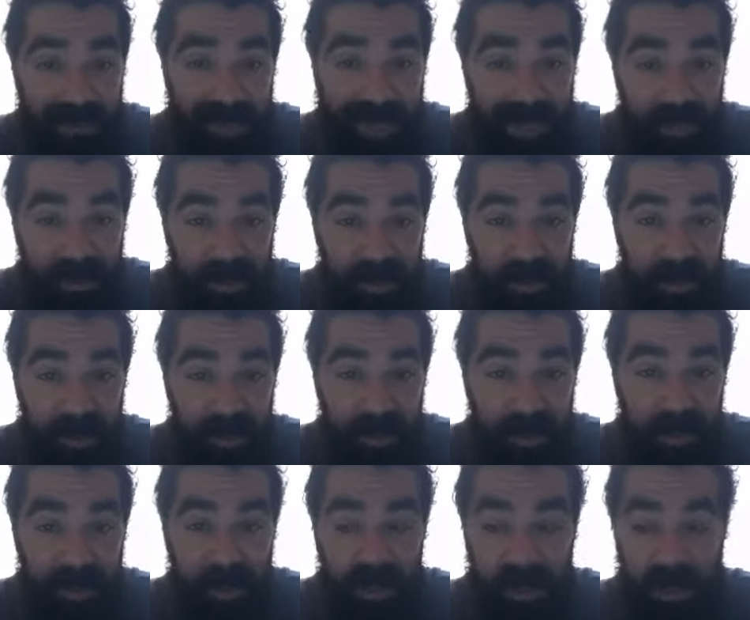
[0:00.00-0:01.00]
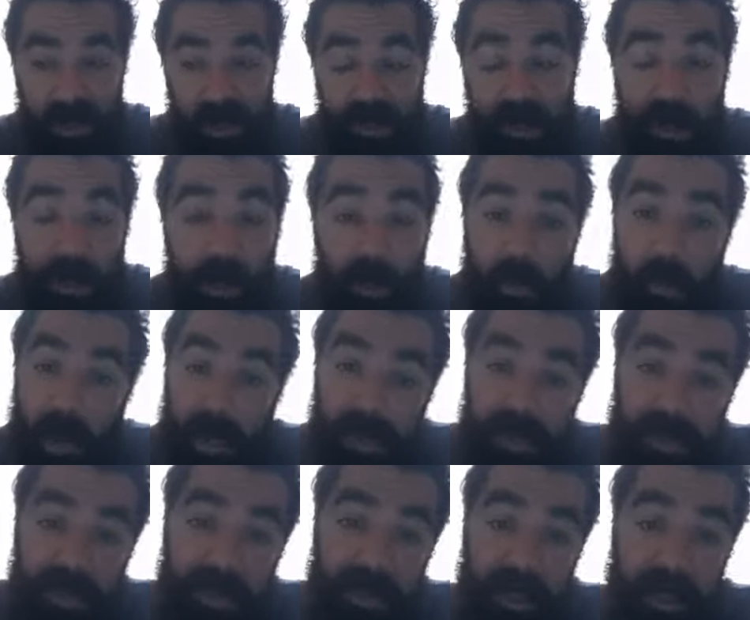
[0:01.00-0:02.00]
But that's what it is. Go
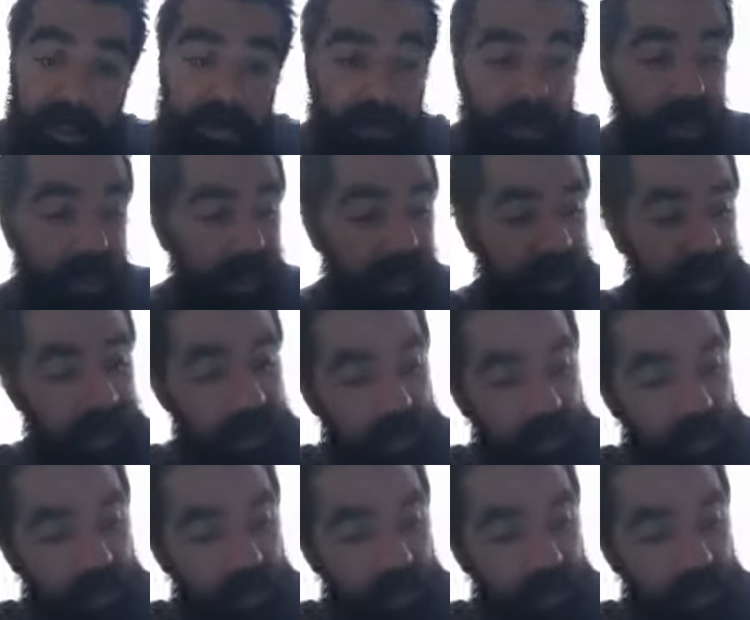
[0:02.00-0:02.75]
west, young man